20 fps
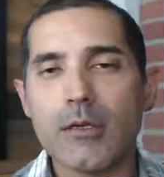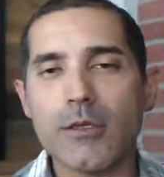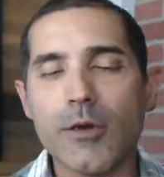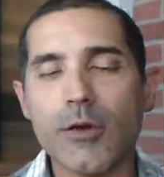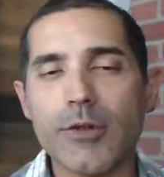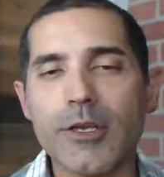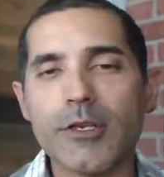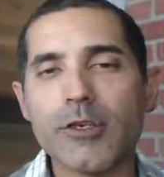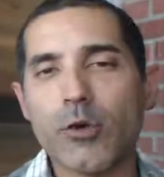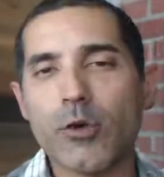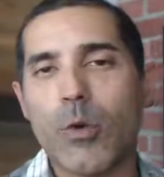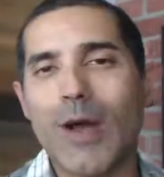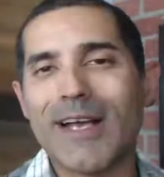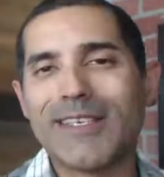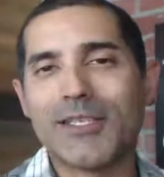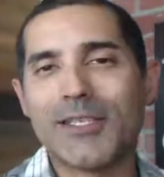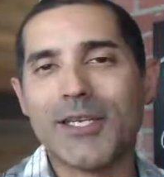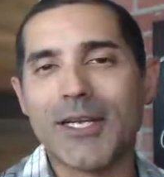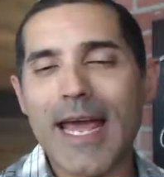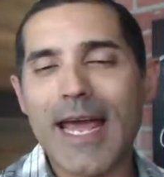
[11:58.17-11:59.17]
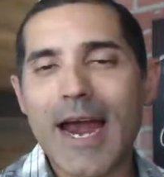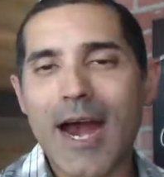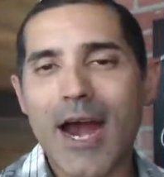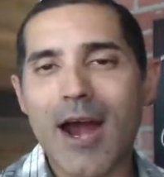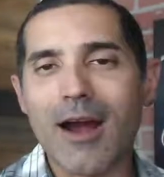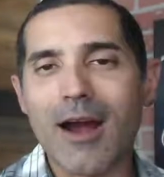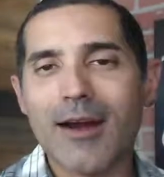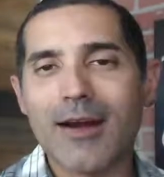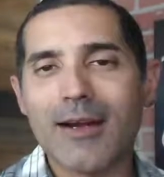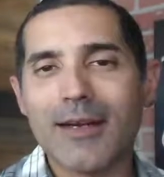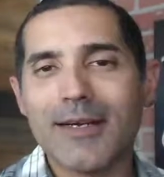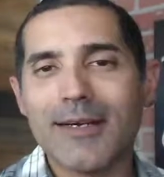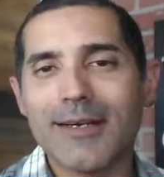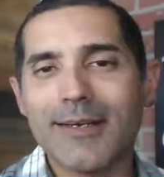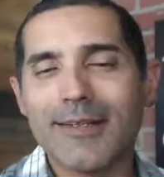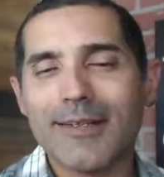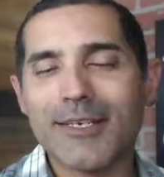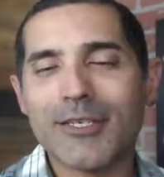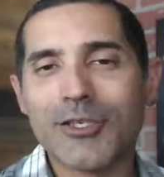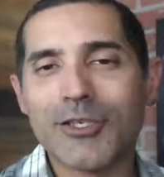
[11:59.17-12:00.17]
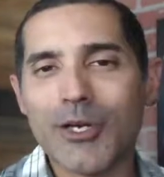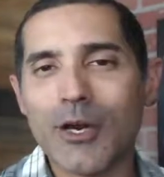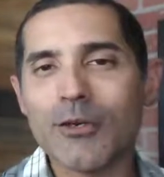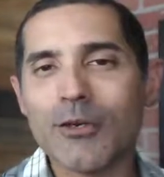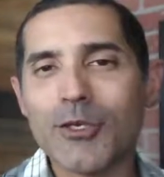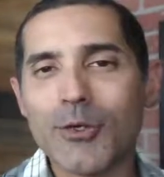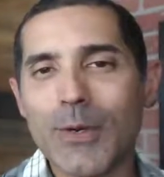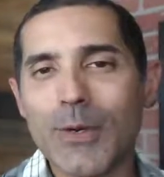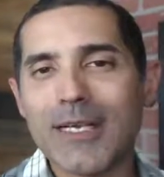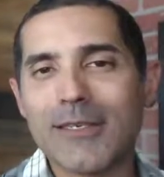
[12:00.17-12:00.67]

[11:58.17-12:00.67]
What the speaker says: So this questionnaire, this shows